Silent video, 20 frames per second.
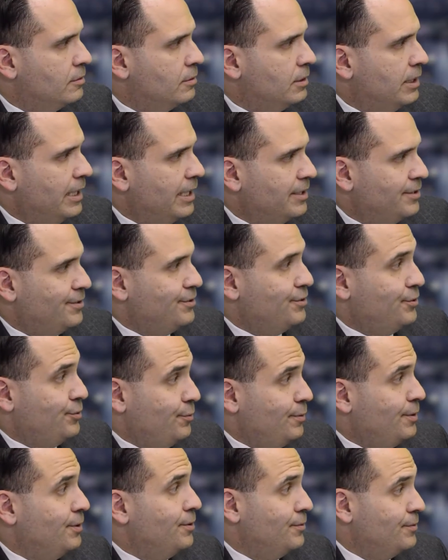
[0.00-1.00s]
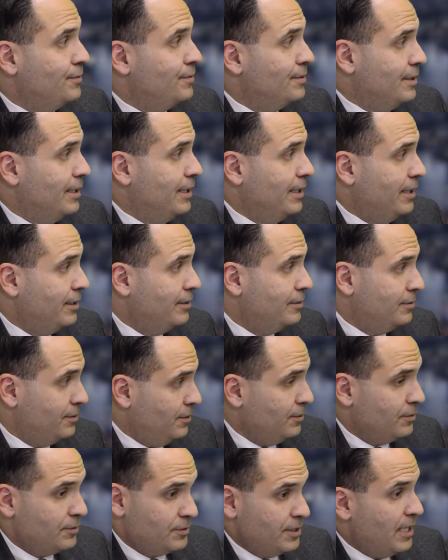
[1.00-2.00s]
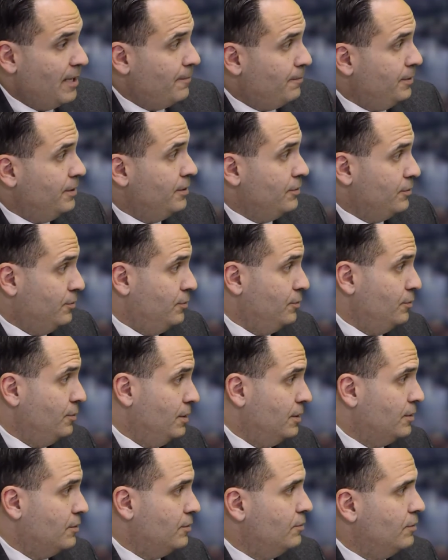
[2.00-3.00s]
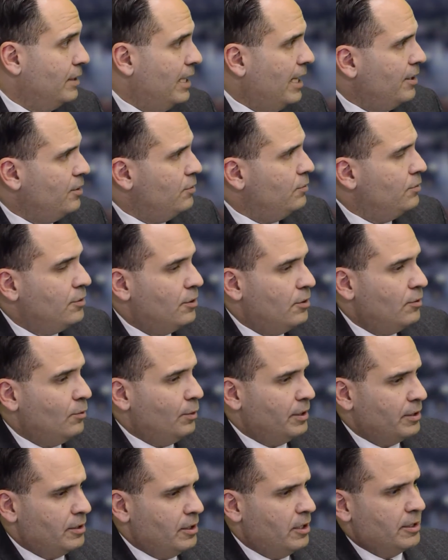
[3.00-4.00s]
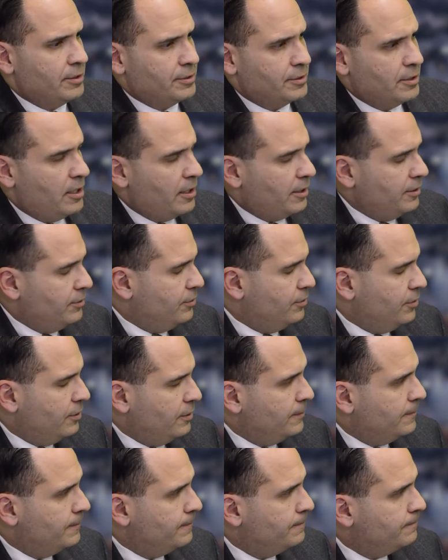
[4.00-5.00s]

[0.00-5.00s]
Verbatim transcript: and not just your own saying, you know, stop this, do this, do that? How do you know when God's talking to you?